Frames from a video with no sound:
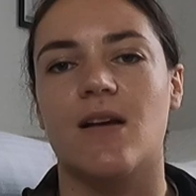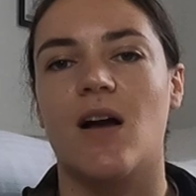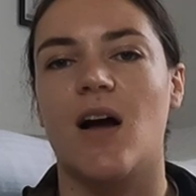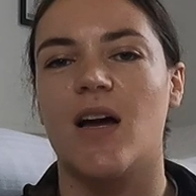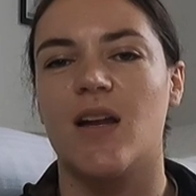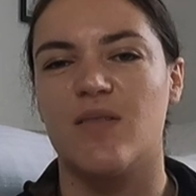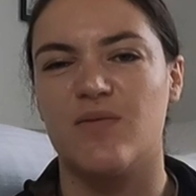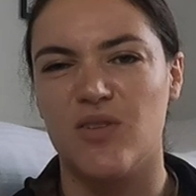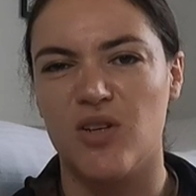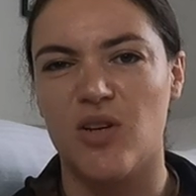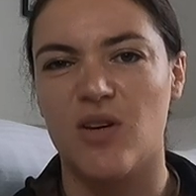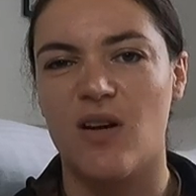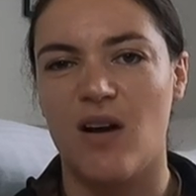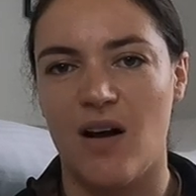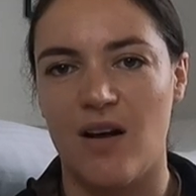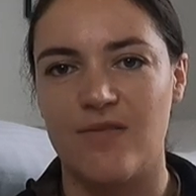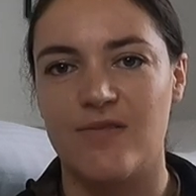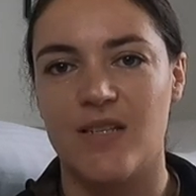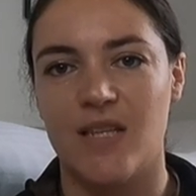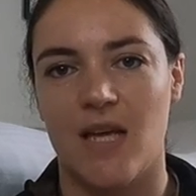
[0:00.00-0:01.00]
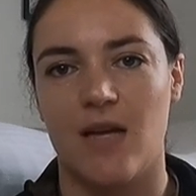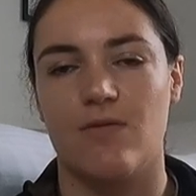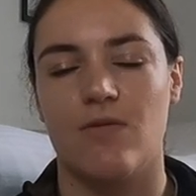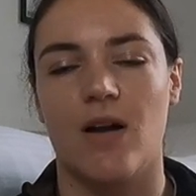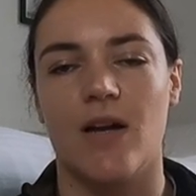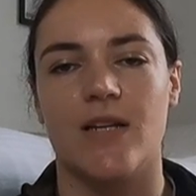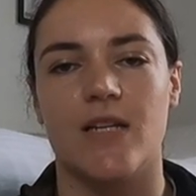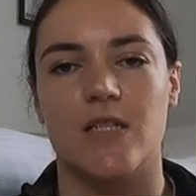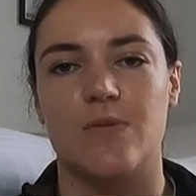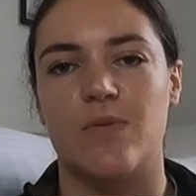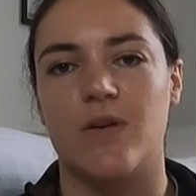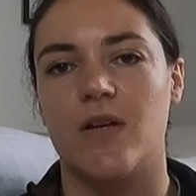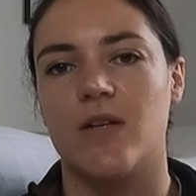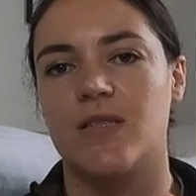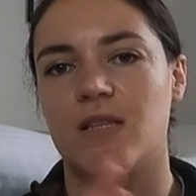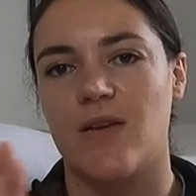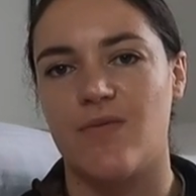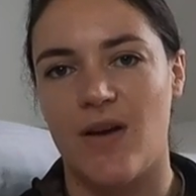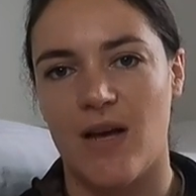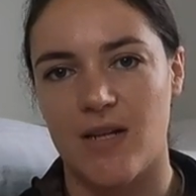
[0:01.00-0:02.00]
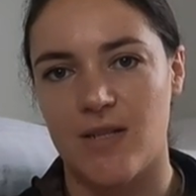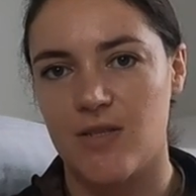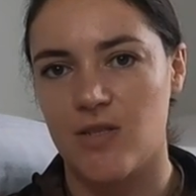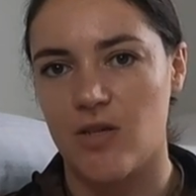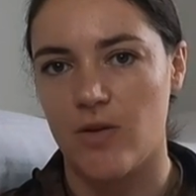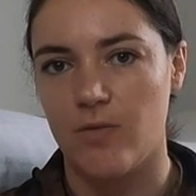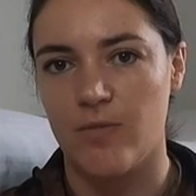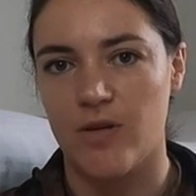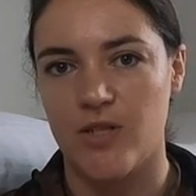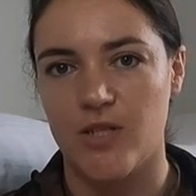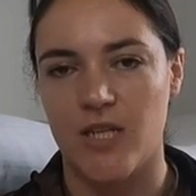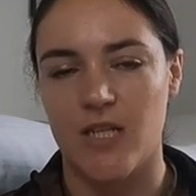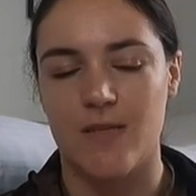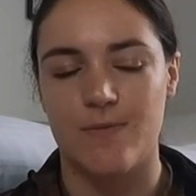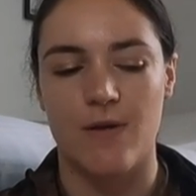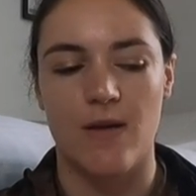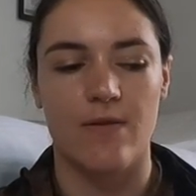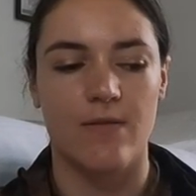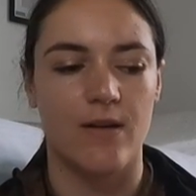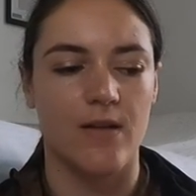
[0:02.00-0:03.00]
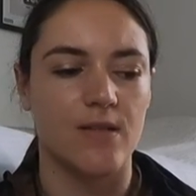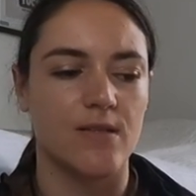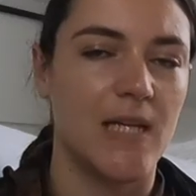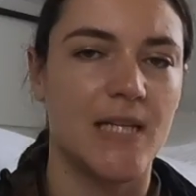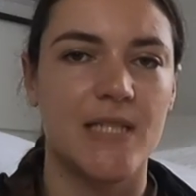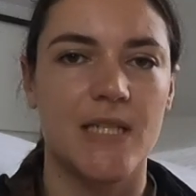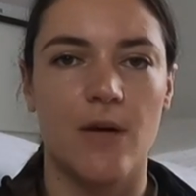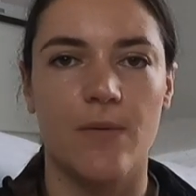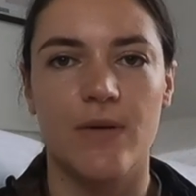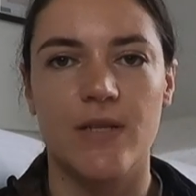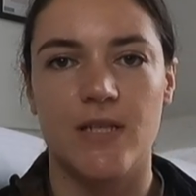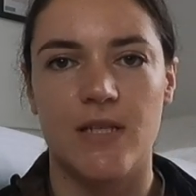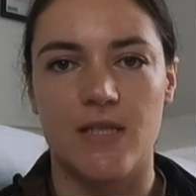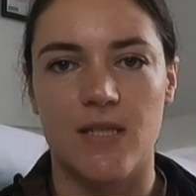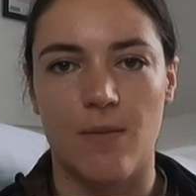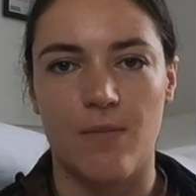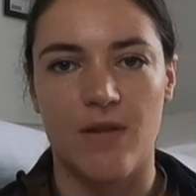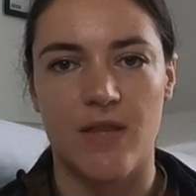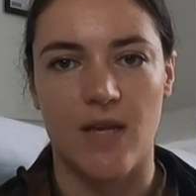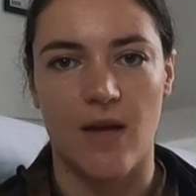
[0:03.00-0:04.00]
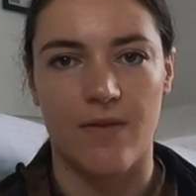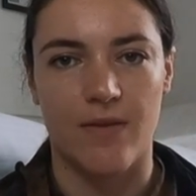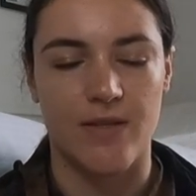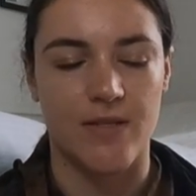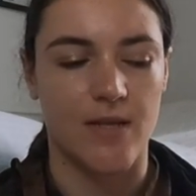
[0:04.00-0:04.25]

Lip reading: and kind of look after their riders because they've had so much experience. Let's go into some of the other